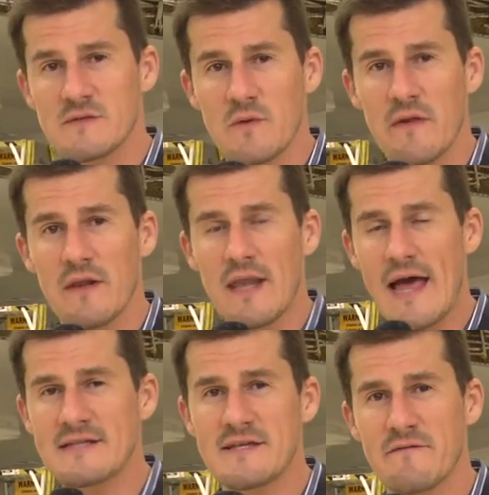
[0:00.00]
is one of the
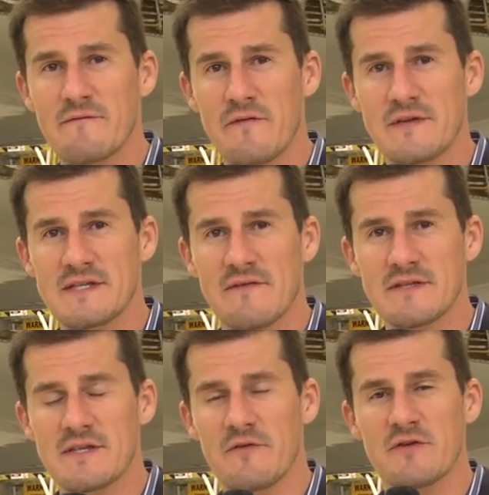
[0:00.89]
last
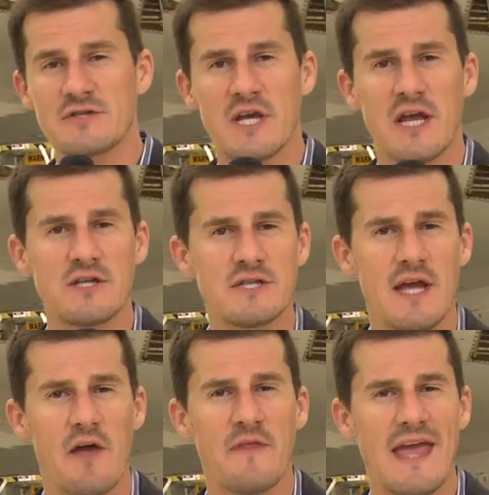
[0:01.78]
757s that they're
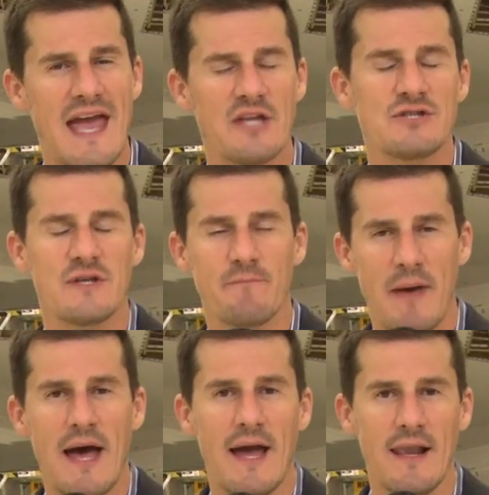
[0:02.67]
changing out the engine
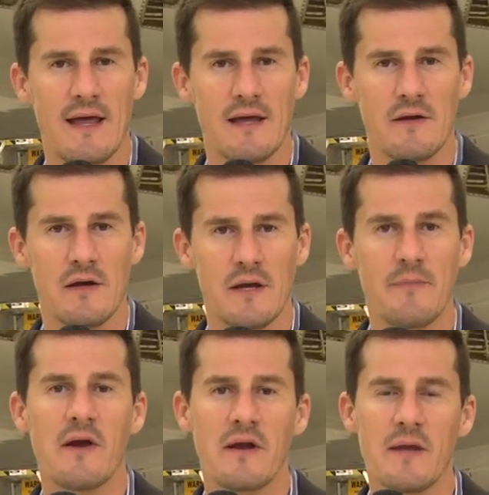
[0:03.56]
pylon on.
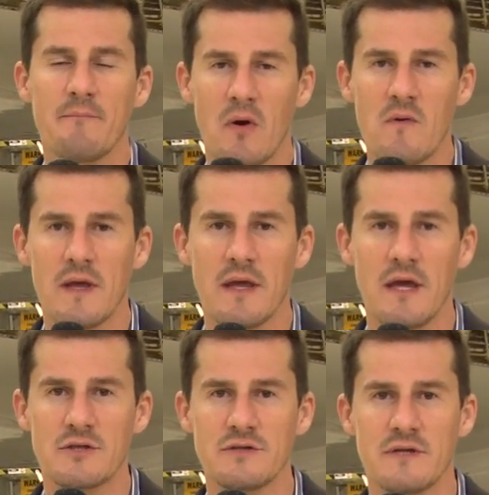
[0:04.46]
Apparently,
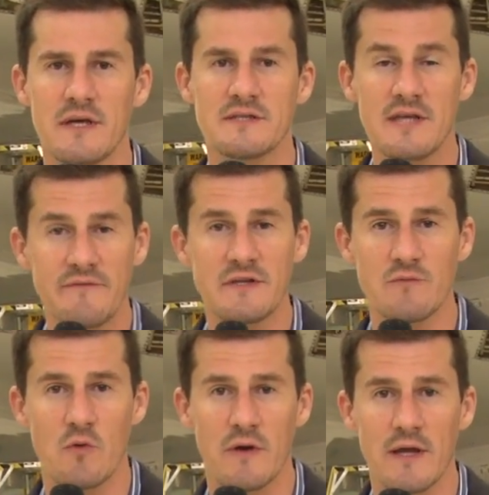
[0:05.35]
Boeing issued a safety
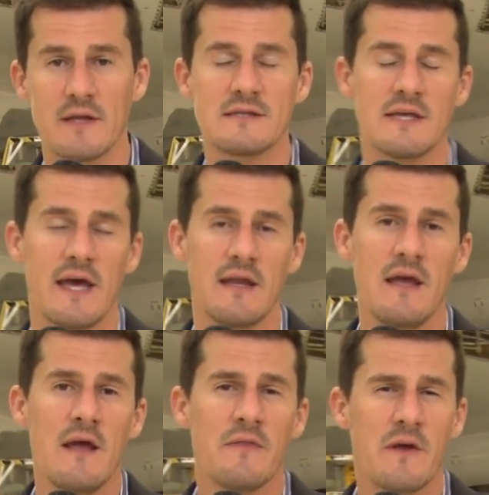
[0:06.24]
warning and said
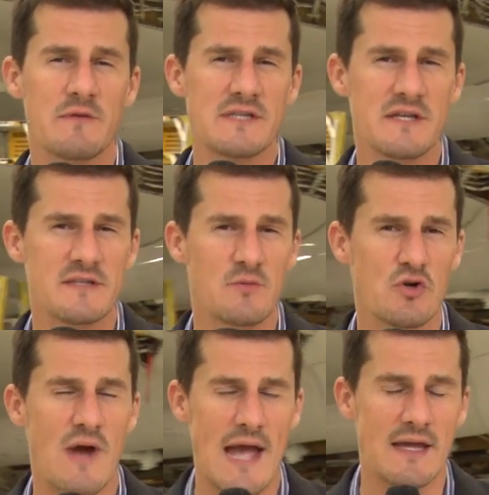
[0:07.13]
they were seeing some
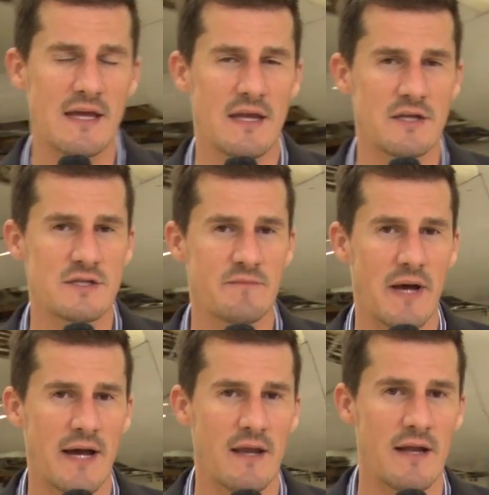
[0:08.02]
cracking in engine
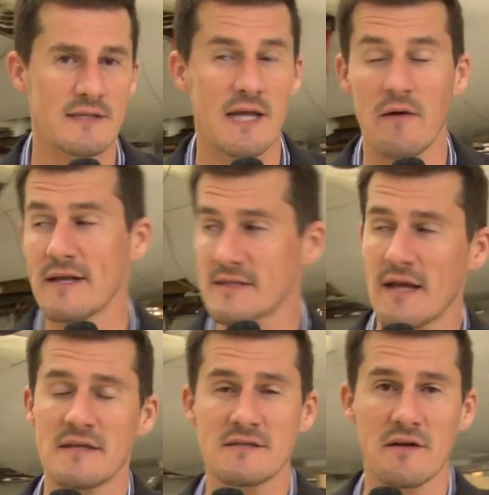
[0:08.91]
pylons. Now, it's
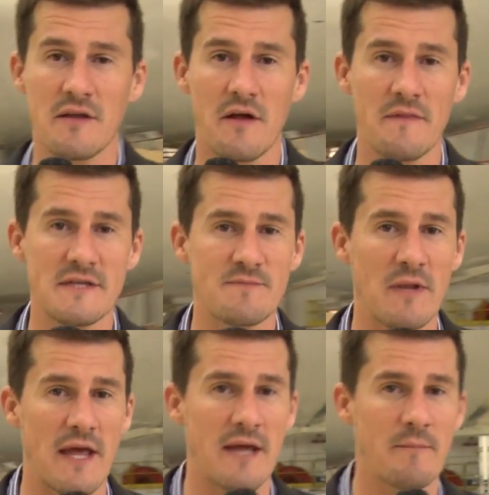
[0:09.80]
not necessarily on this
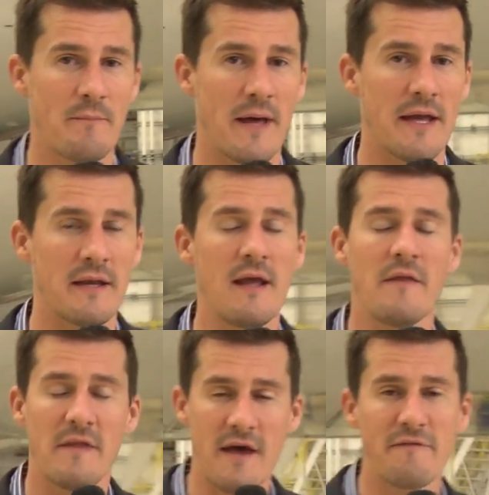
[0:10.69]
plane, but
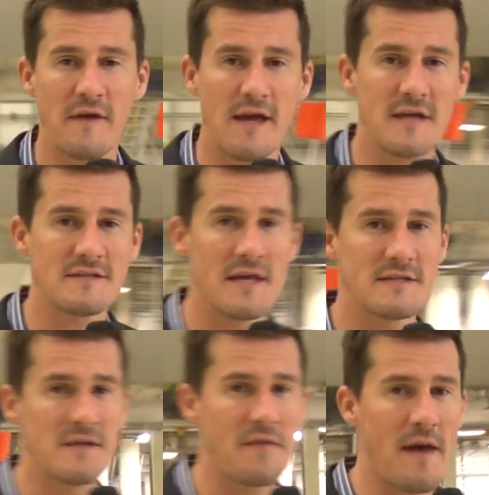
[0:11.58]
the FAA
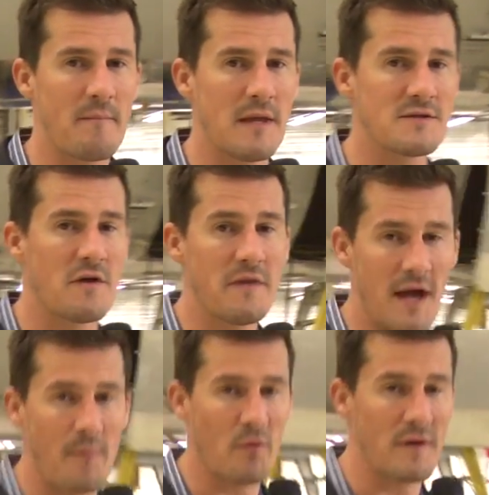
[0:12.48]
says that that means all the
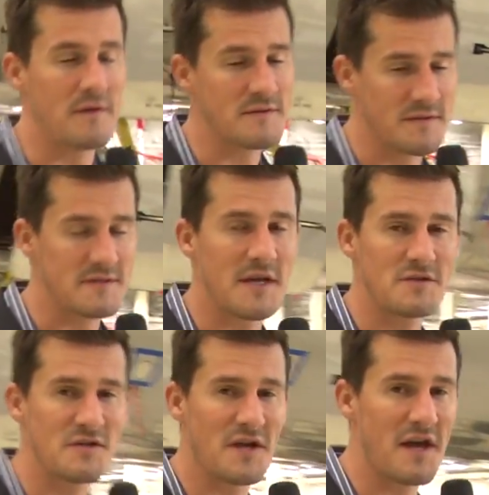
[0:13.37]
operators, in this
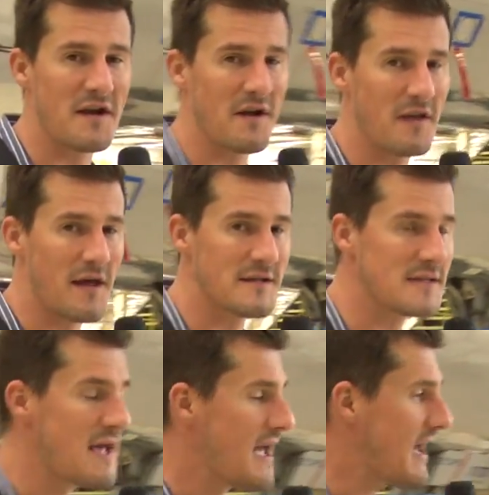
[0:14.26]
case United
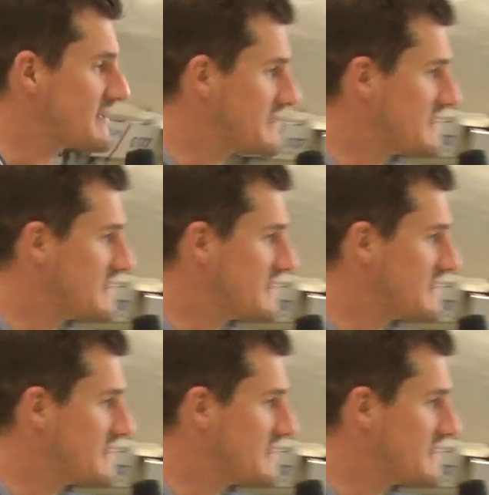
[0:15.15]
Airlines, has to